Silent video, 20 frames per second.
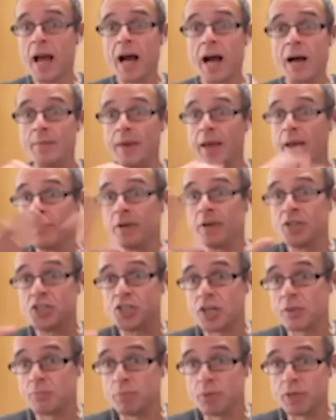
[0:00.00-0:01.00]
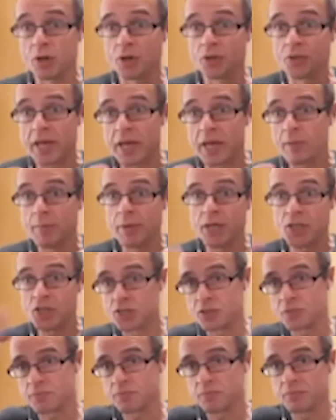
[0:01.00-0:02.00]
um, image, and put it on the
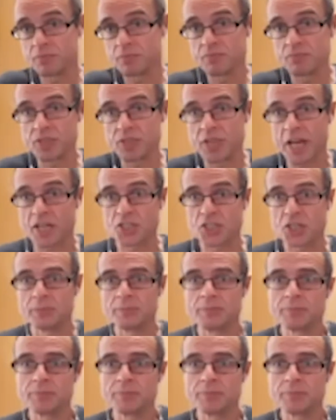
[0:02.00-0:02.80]
image section.